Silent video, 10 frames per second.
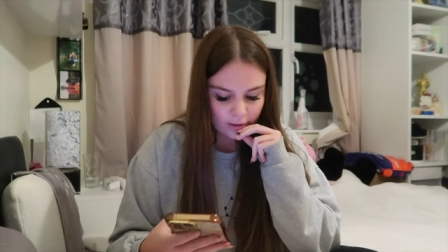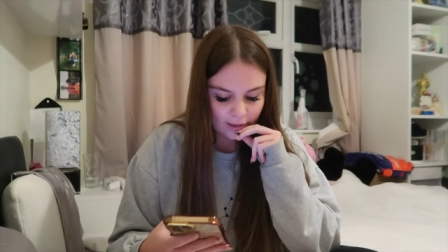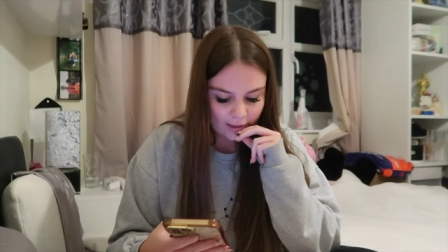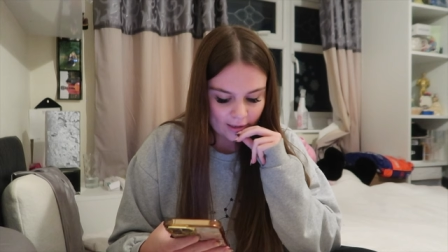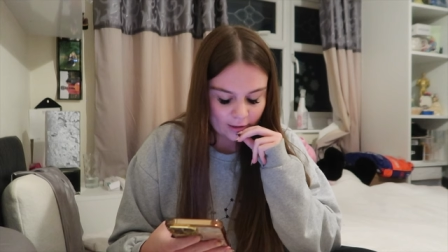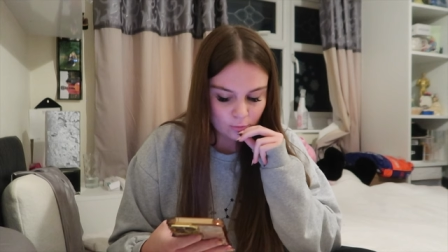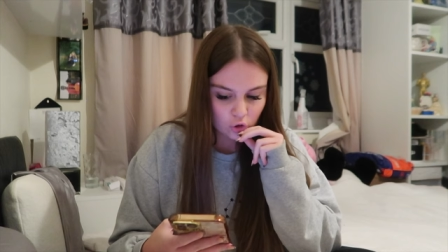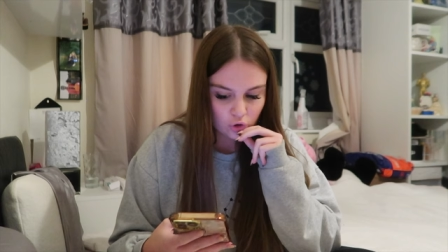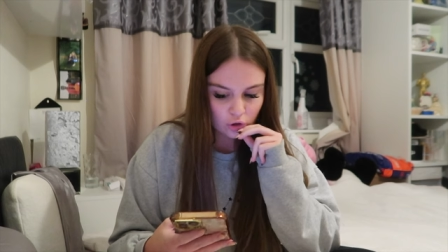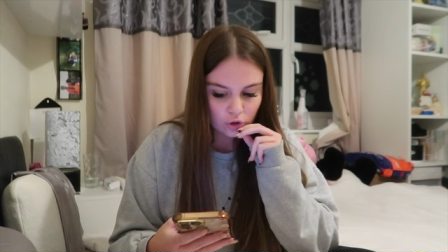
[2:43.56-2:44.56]
Okay, I'm
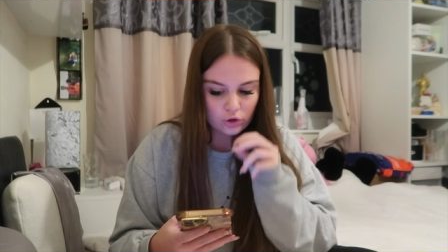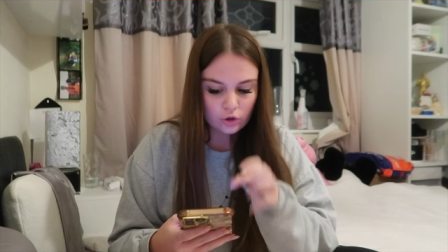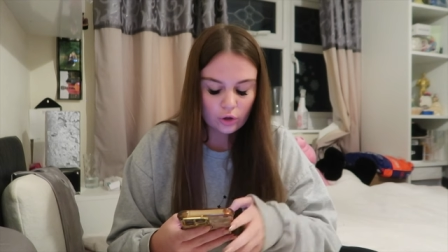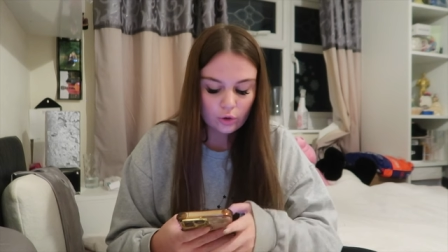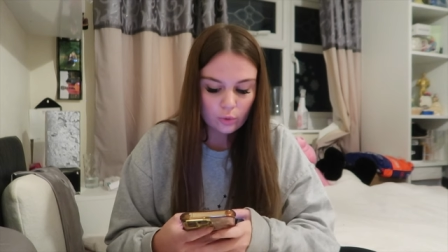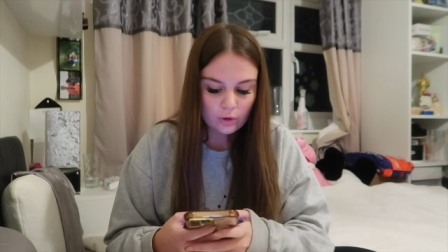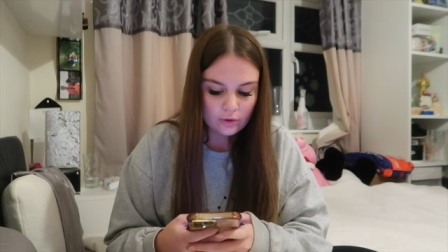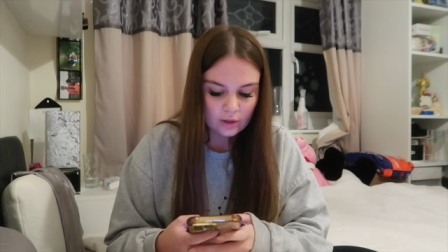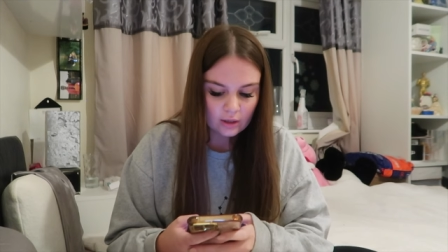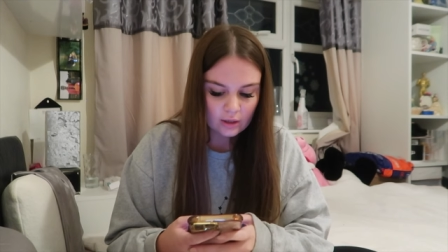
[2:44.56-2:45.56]
just gonna do
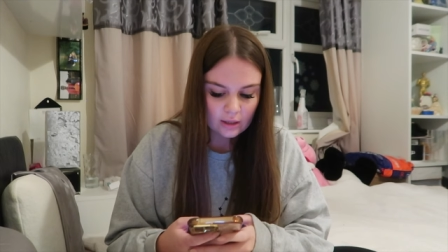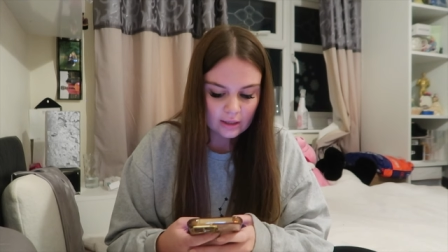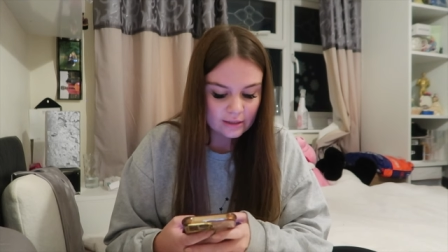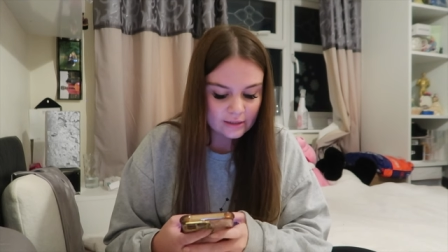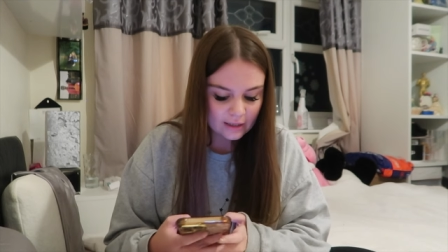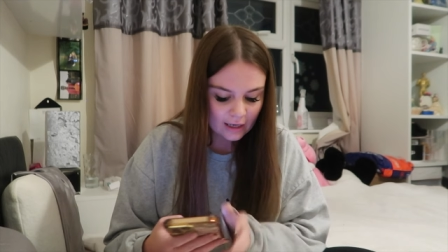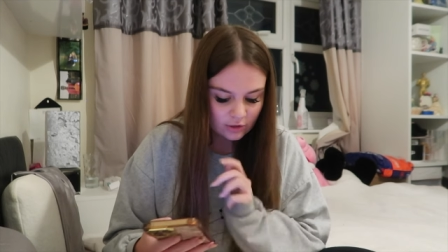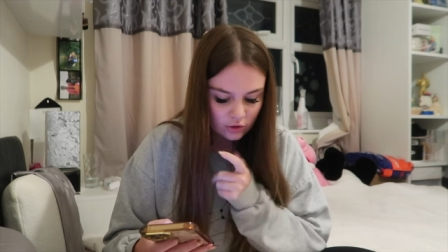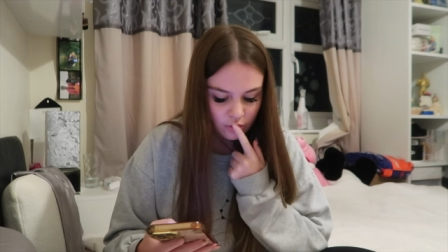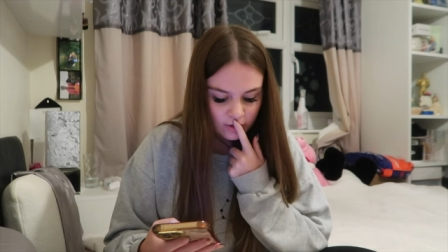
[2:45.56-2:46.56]
the easy
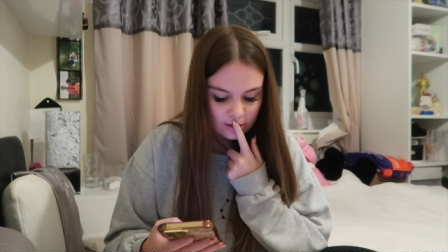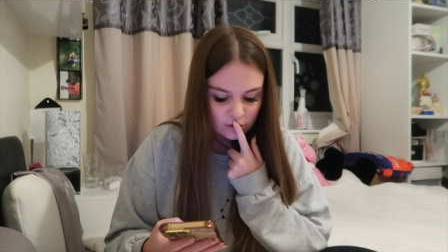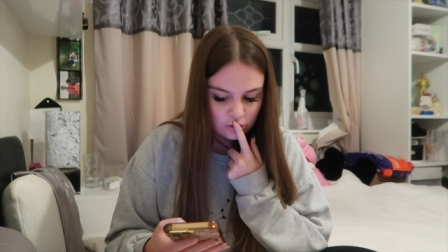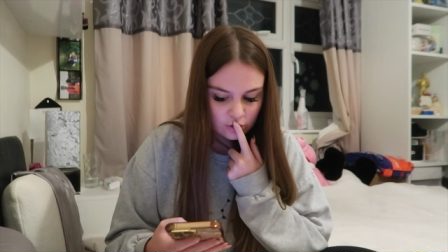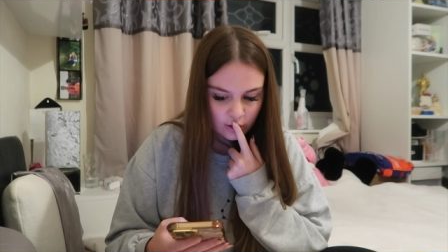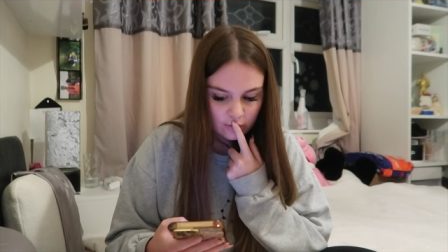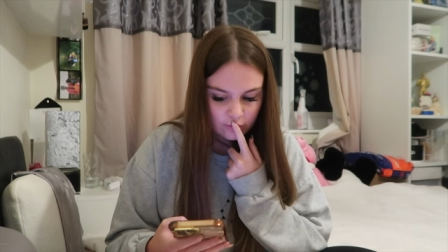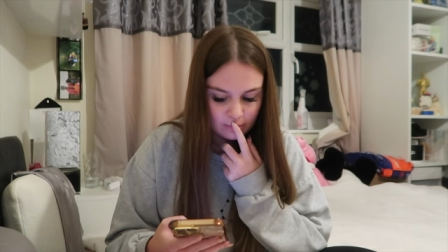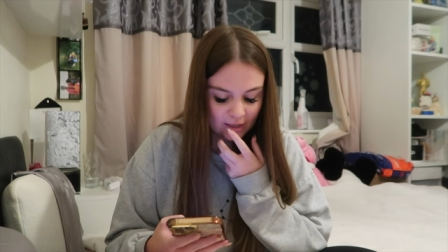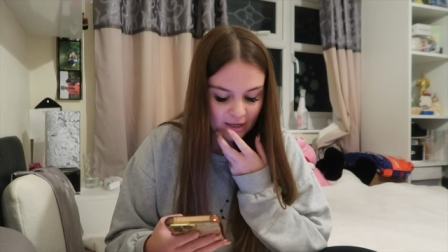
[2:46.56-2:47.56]
categories. So
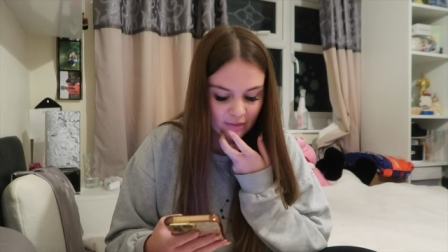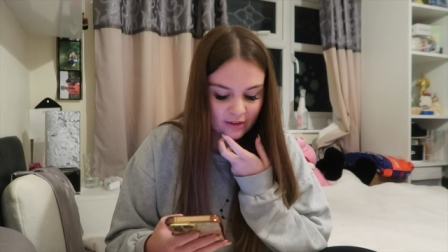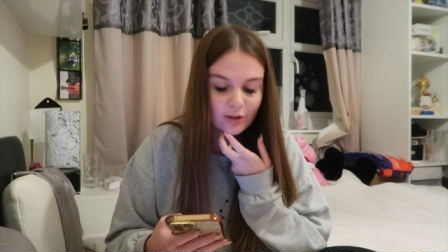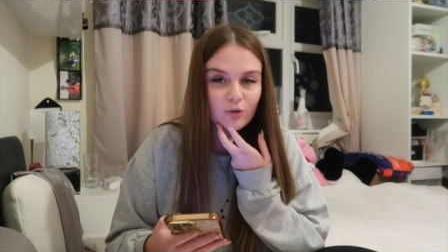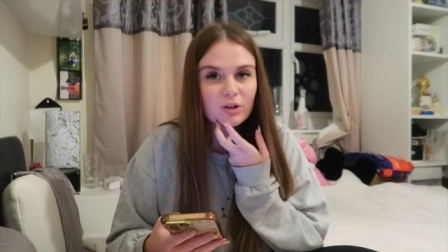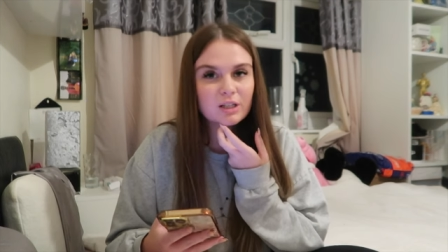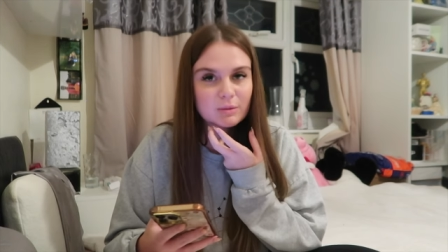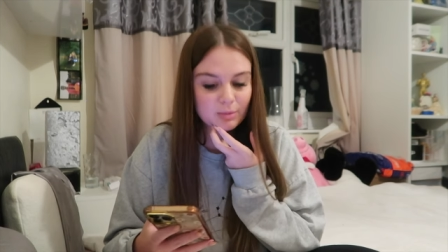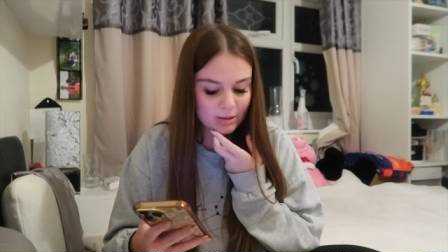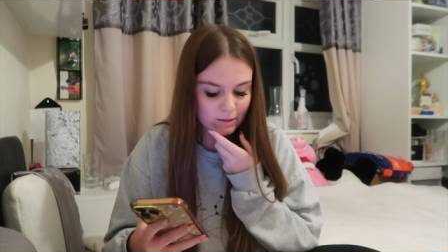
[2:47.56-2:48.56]
for me, I think
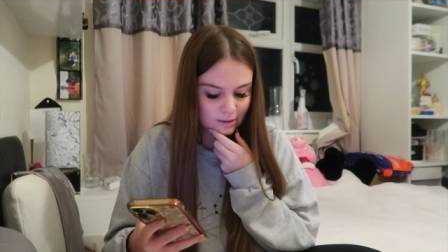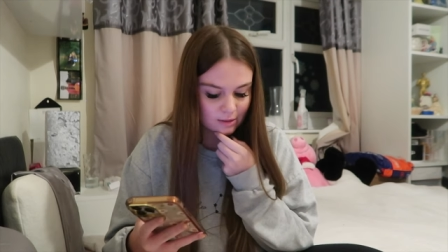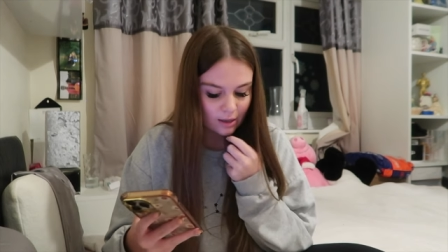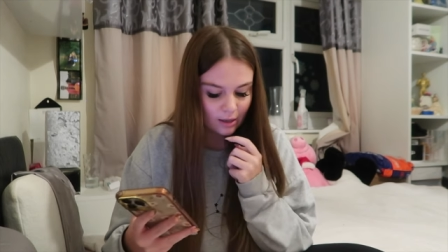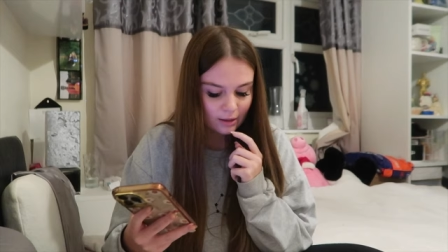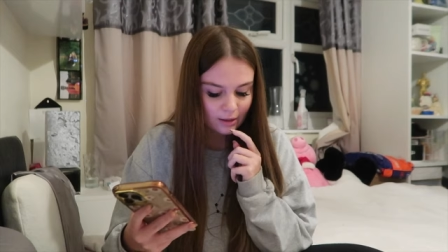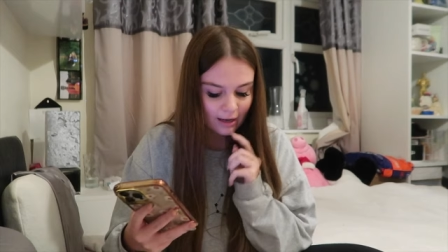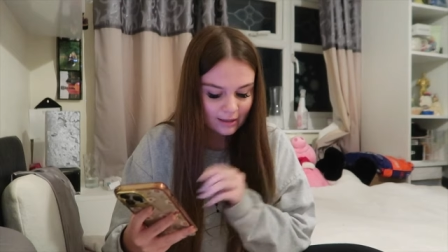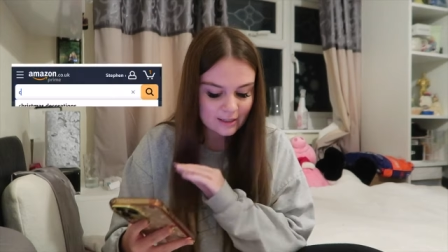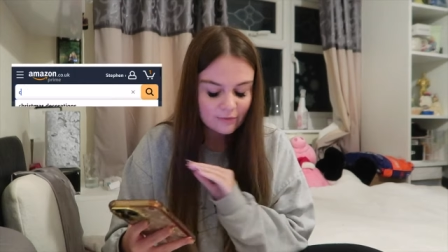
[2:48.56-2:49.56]
Christmas
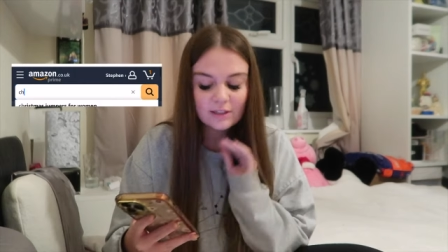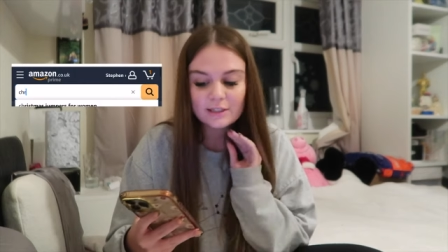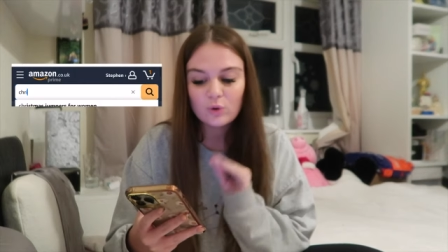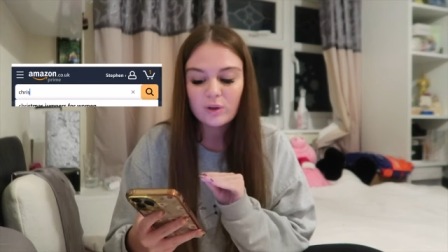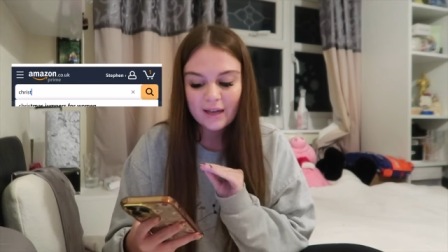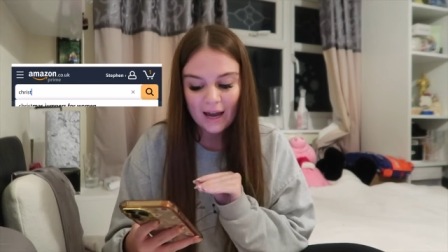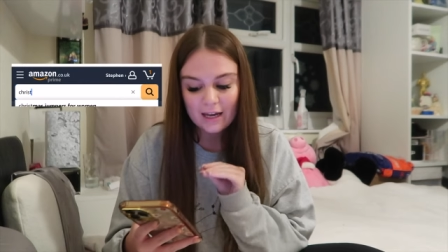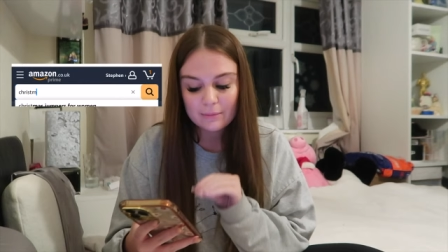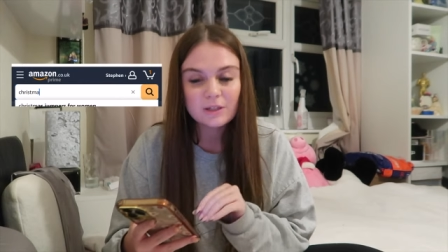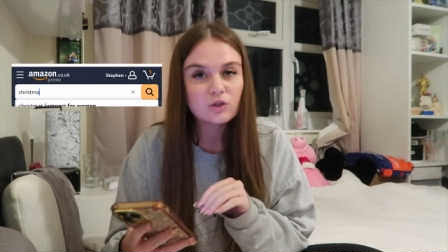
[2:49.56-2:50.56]
activity or
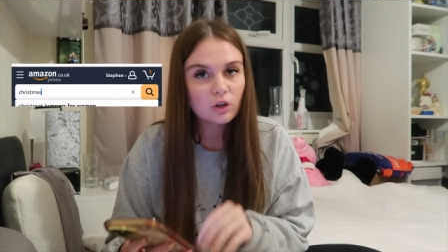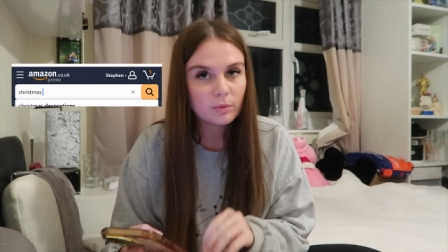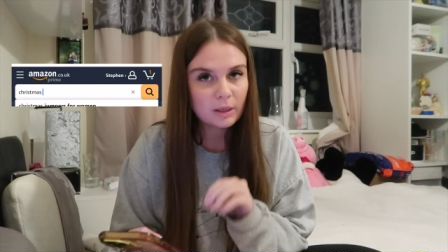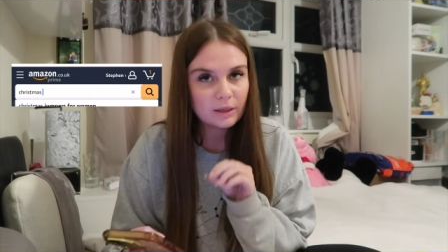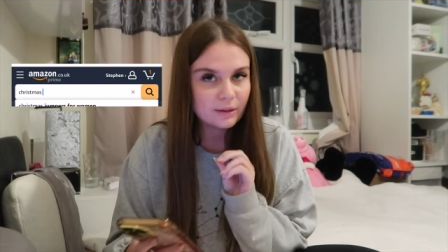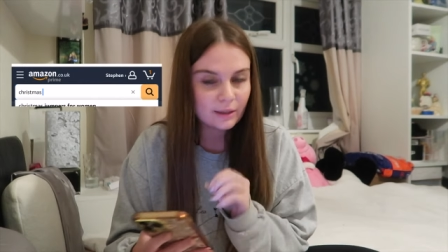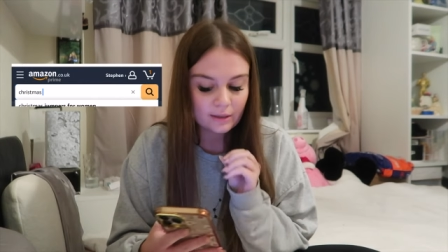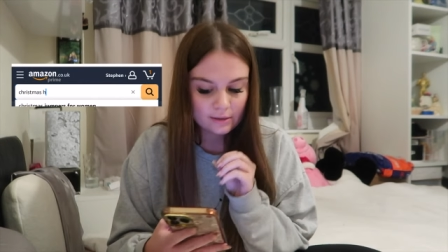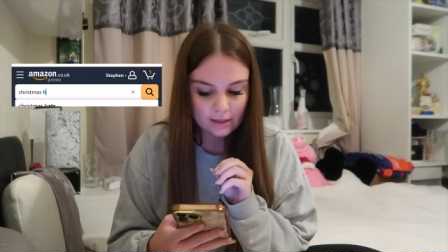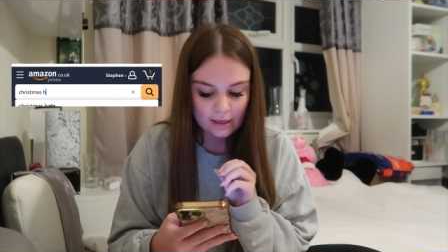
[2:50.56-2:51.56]
game is gonna be the
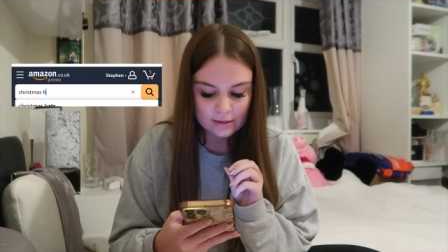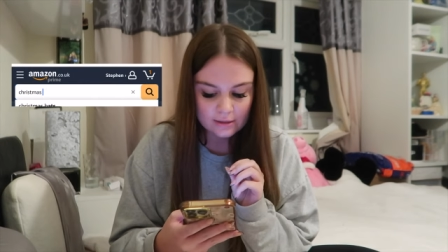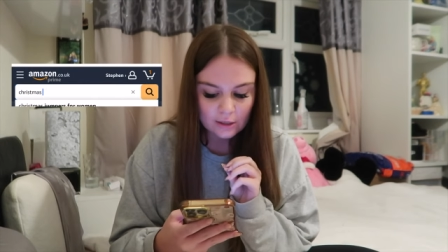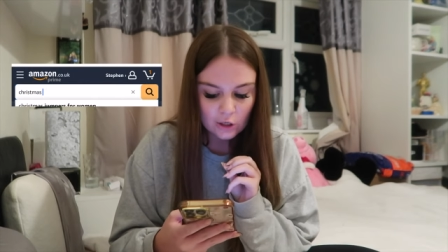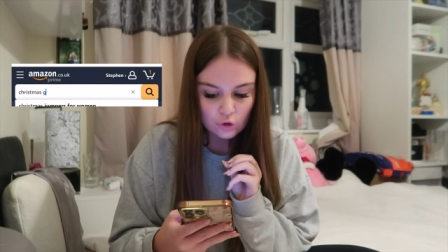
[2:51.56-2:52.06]
easiest.